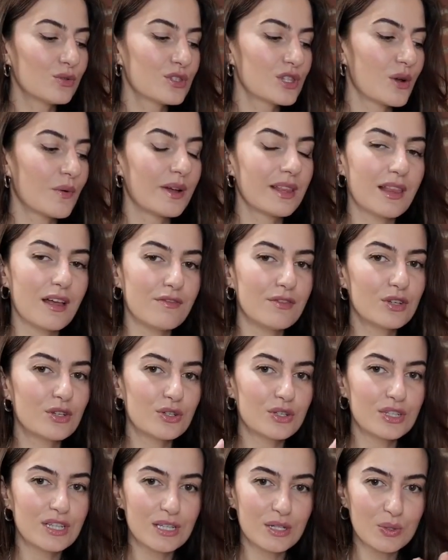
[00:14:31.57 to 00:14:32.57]
so I love a
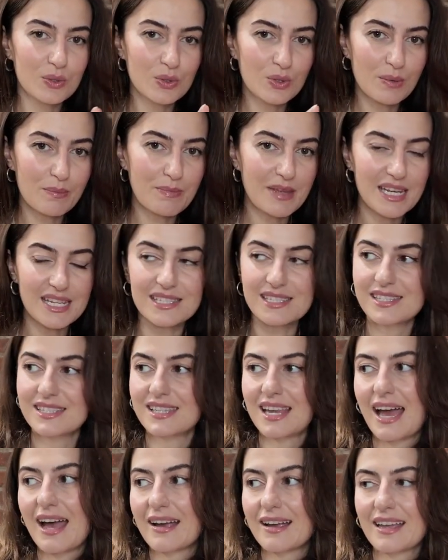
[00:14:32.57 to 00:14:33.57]
good little mini
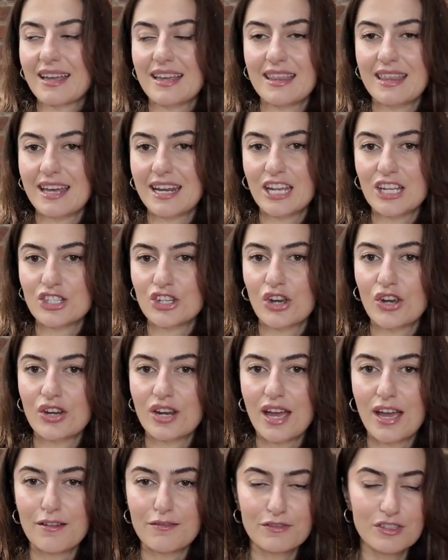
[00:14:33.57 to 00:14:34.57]
stack that I don't
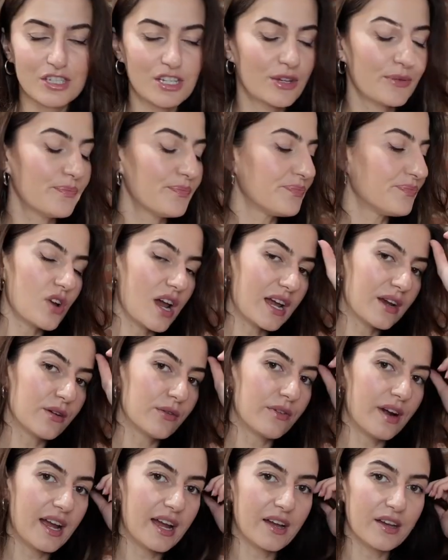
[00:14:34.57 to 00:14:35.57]
have to drag
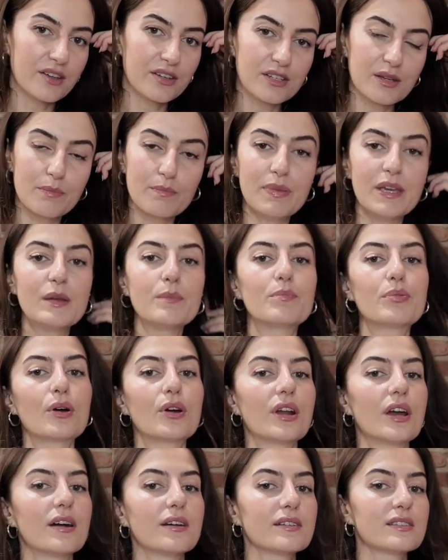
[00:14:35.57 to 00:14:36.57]
around big
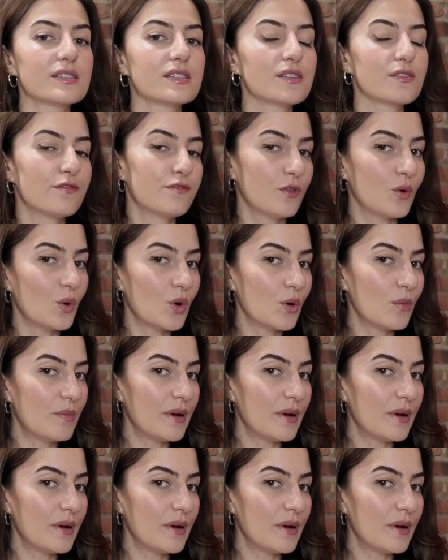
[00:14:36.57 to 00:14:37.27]
products for.